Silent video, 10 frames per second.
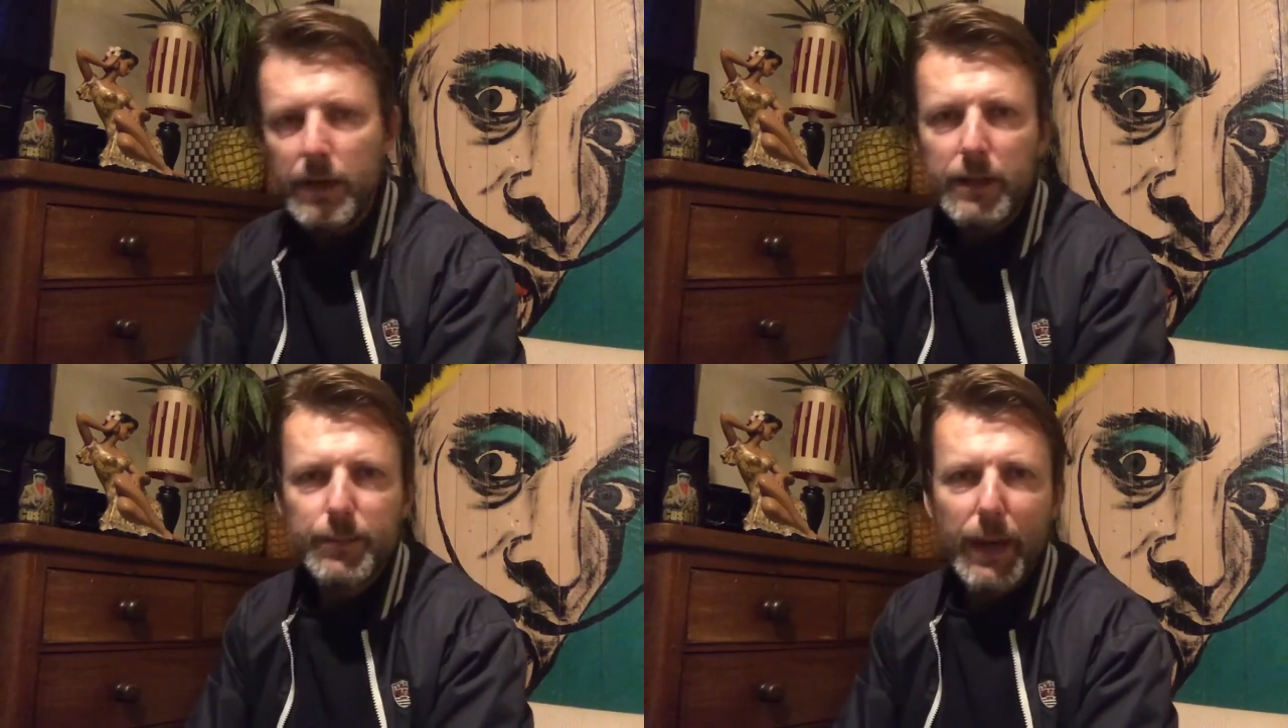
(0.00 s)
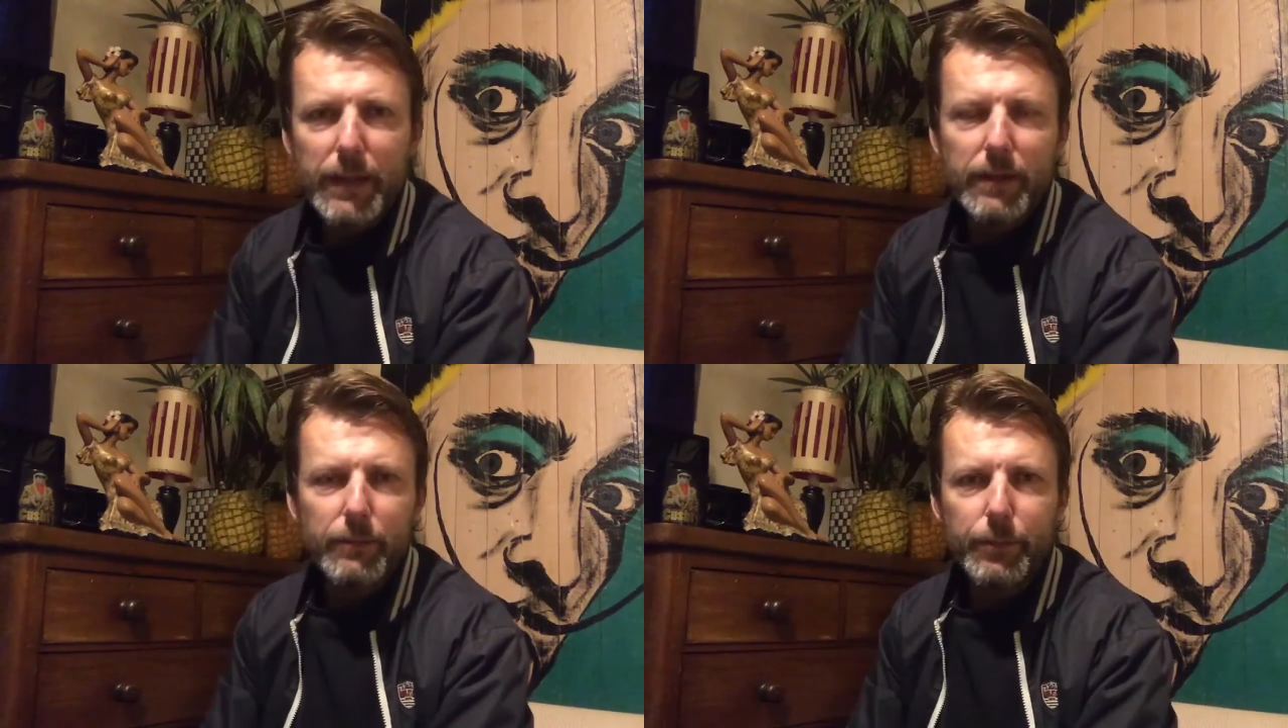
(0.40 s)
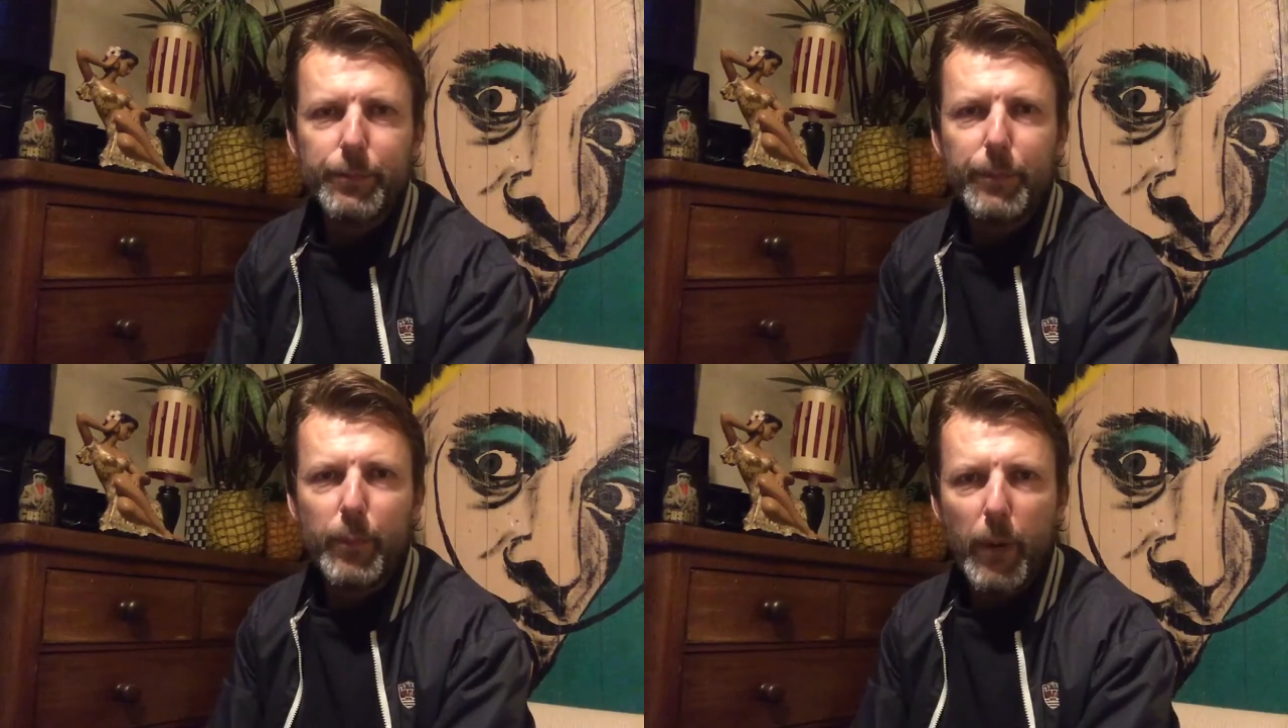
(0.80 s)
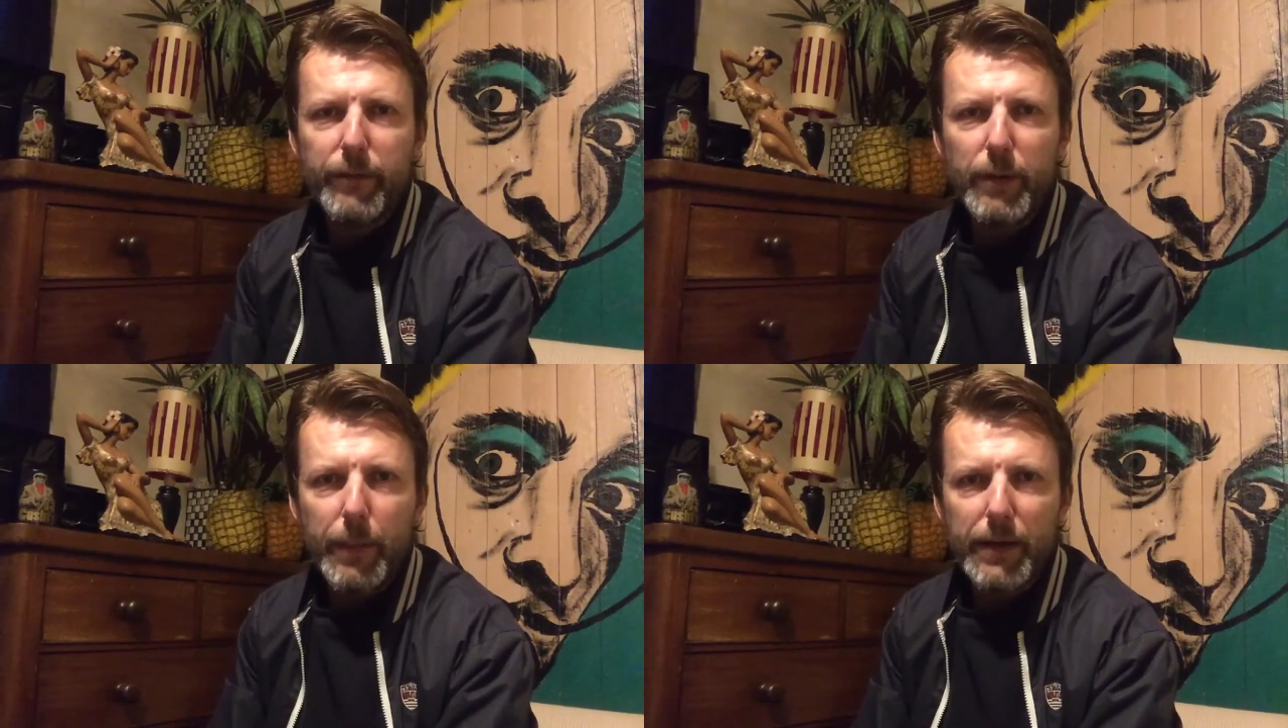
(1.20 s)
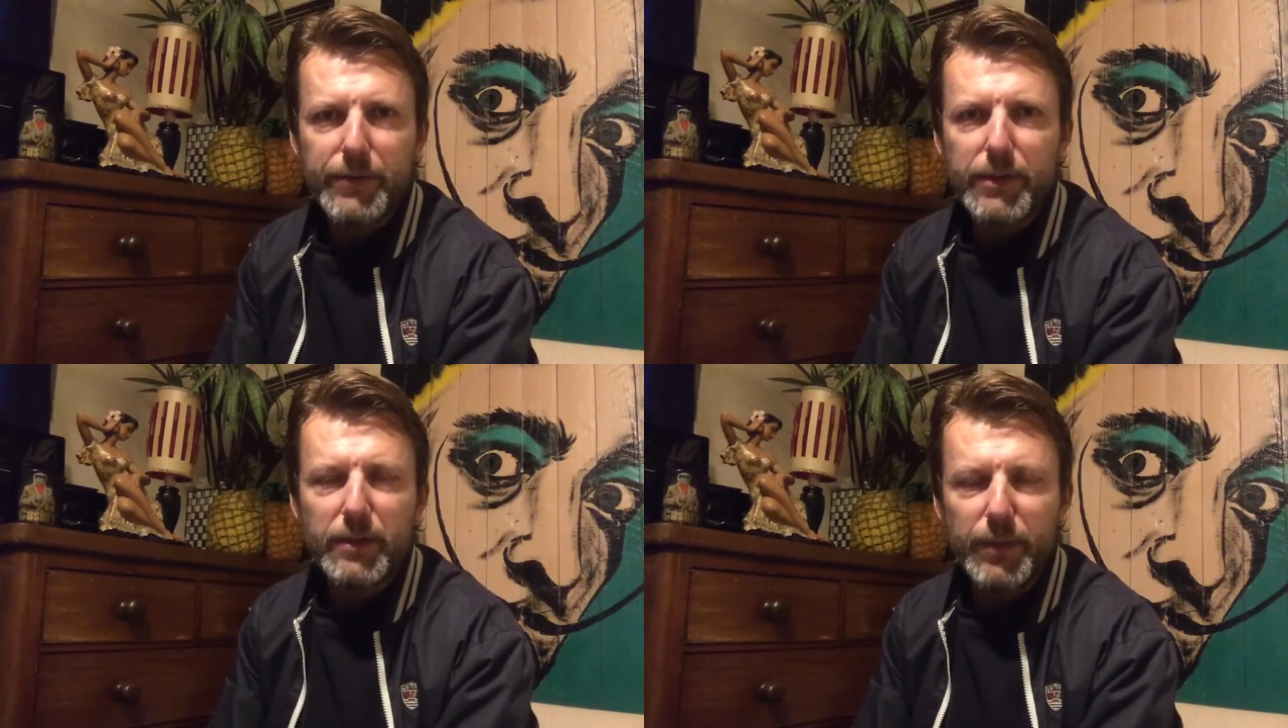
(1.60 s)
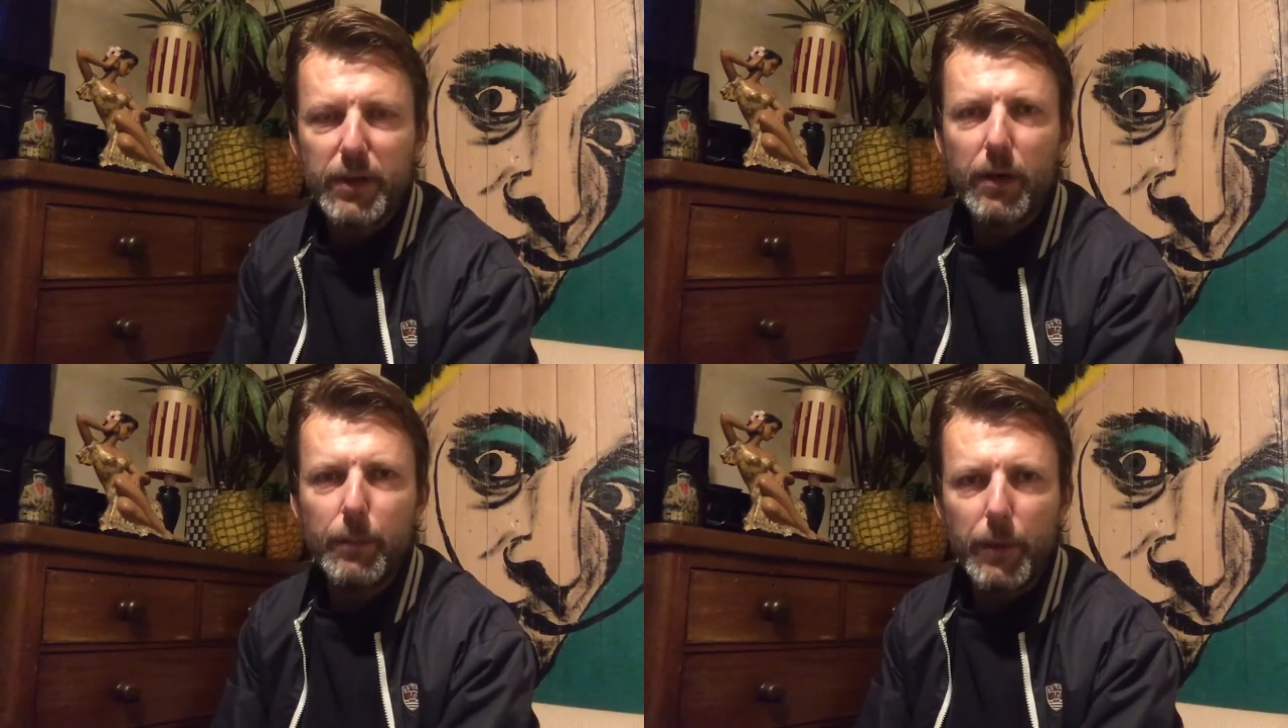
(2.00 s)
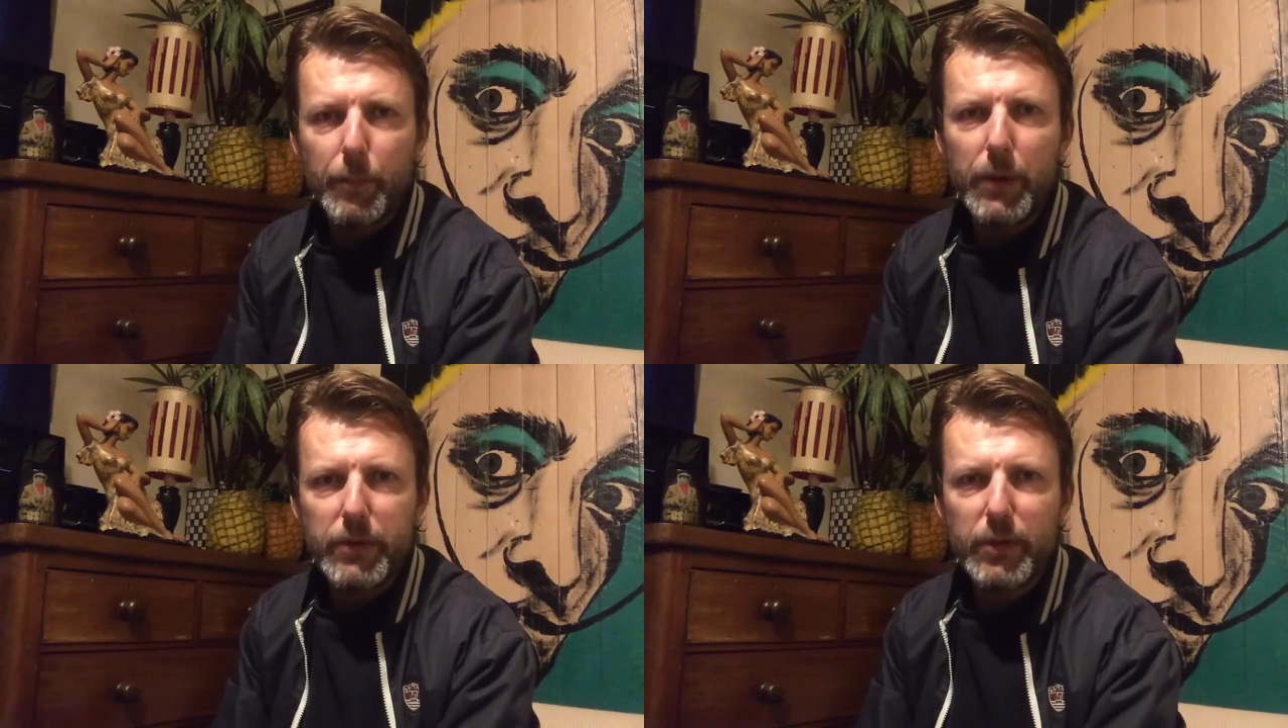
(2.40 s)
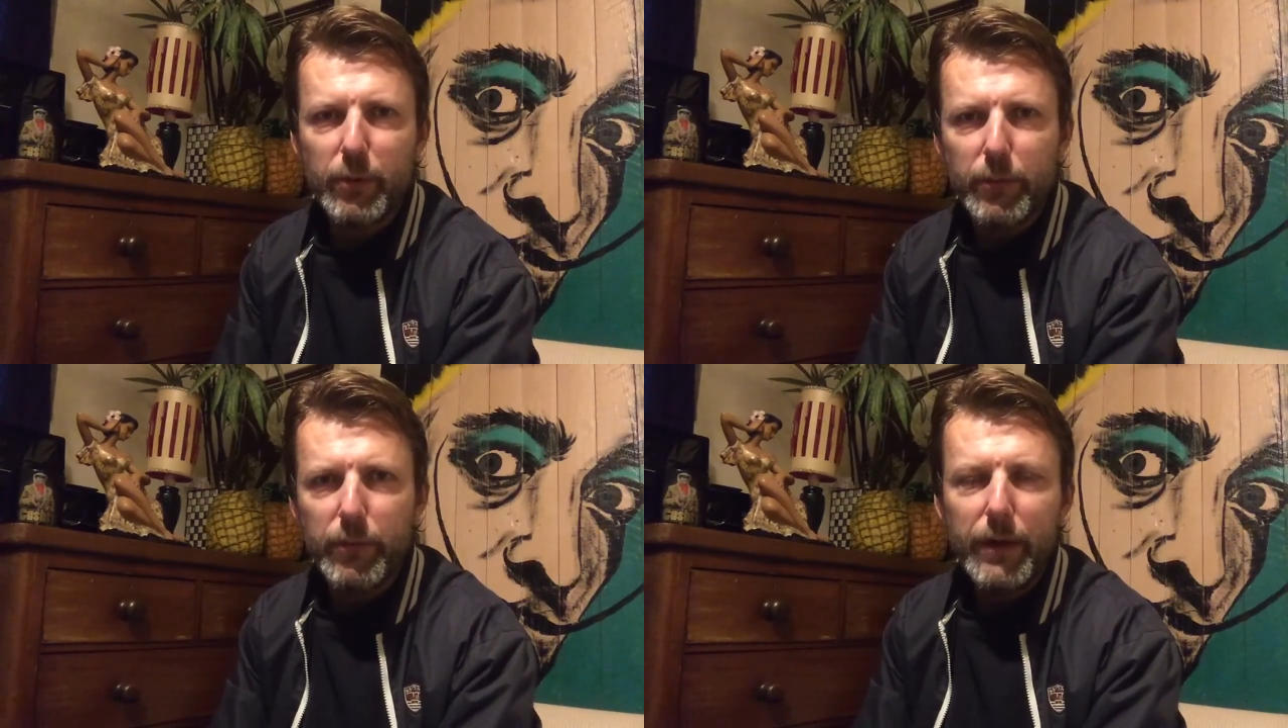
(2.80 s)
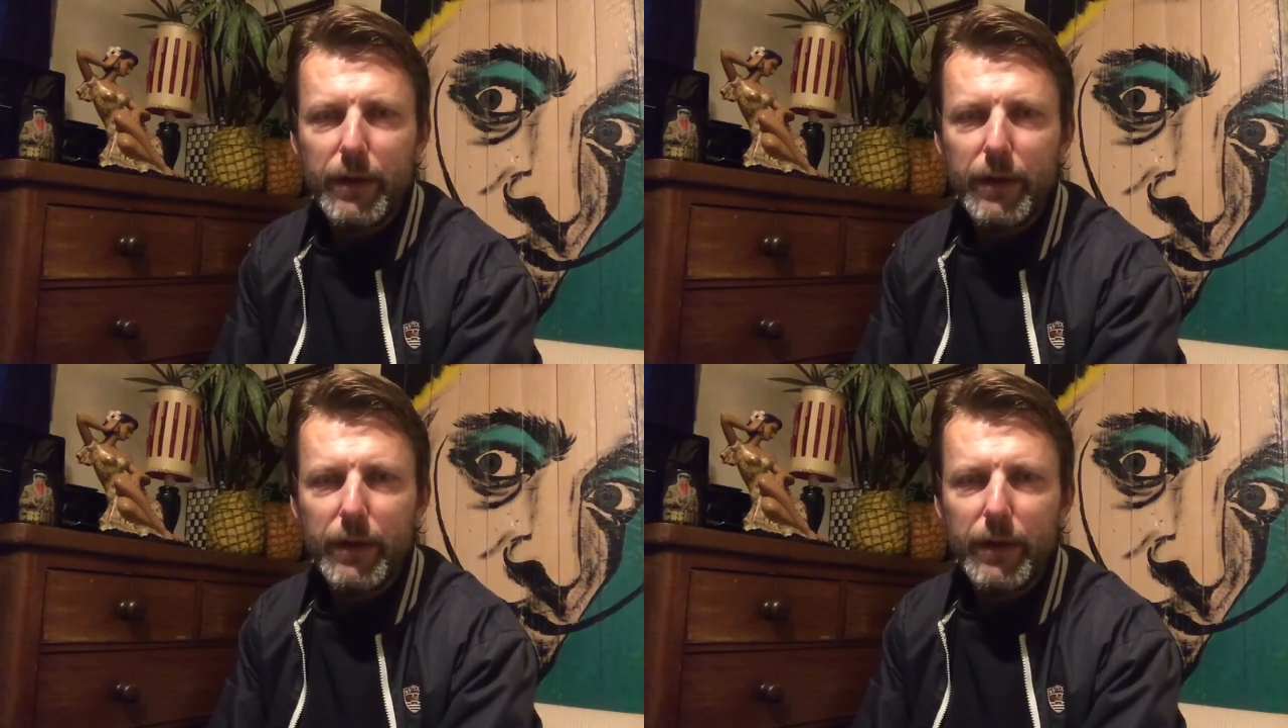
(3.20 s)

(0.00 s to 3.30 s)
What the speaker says: It's mad that wearing a mask has become a political